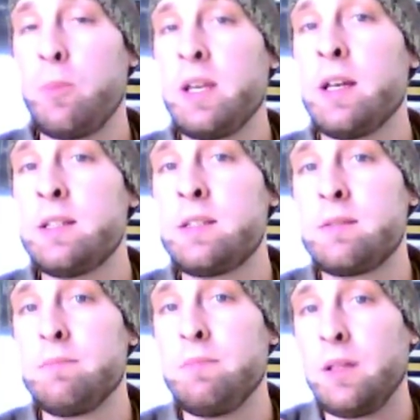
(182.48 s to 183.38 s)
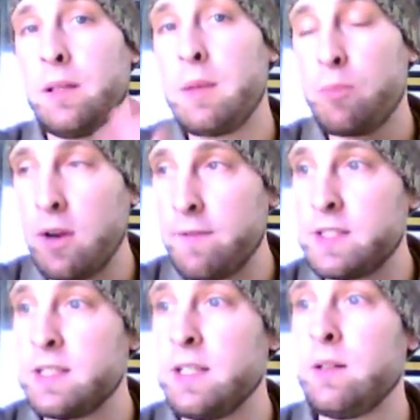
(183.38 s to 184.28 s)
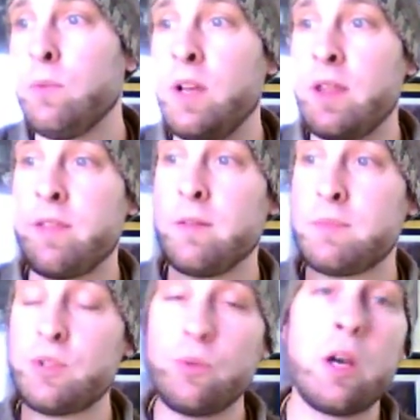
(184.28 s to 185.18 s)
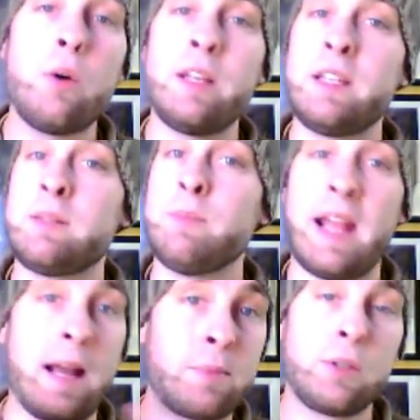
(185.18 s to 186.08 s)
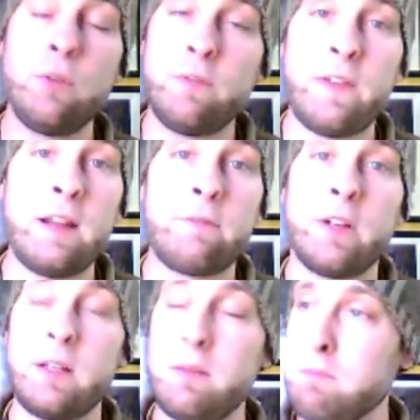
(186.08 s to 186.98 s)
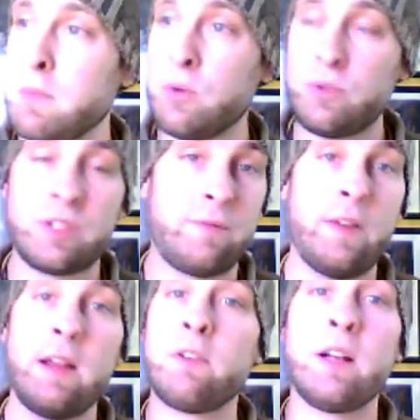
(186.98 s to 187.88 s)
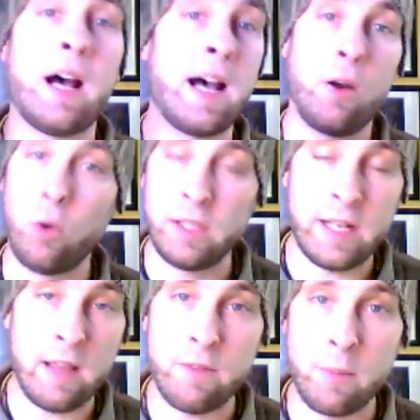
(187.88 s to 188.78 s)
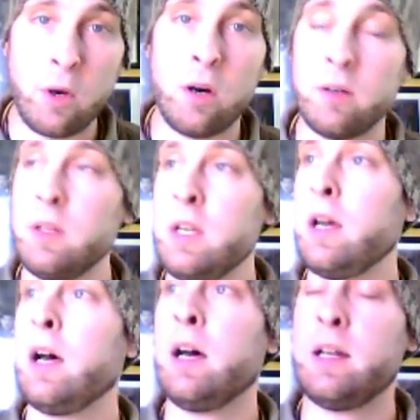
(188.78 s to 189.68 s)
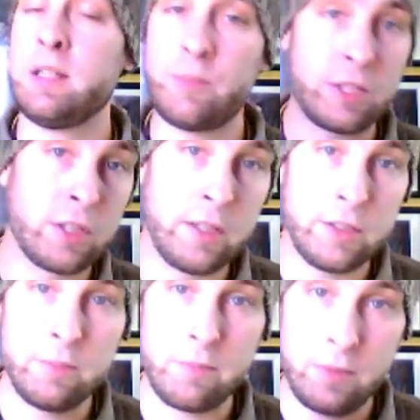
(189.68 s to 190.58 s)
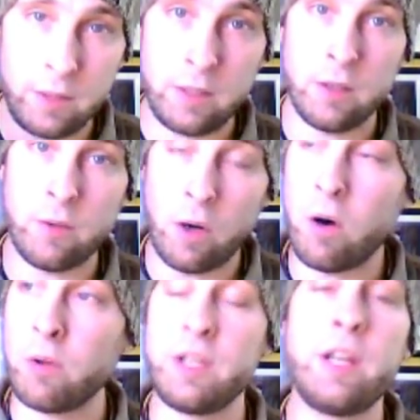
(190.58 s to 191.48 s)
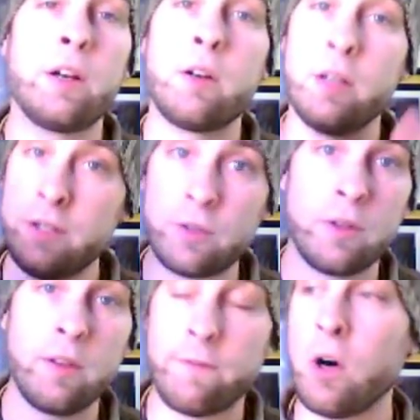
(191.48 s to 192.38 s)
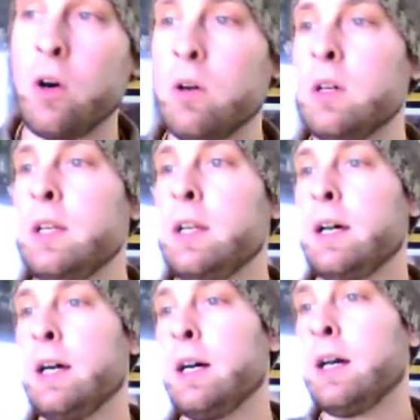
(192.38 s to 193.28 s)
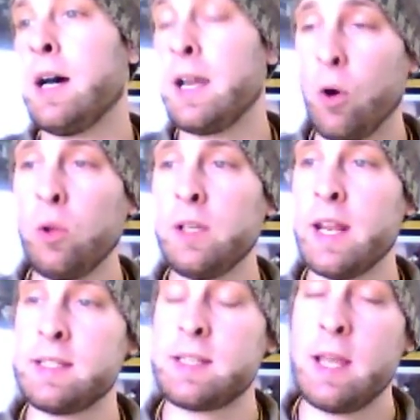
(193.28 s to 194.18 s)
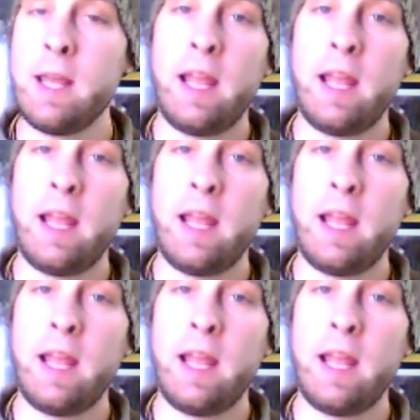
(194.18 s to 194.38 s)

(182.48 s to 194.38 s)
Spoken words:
Because let me preface it with Sukkot is my absolute favorite, most favorite high holy day of them all, especially all year and during the fall high holy days.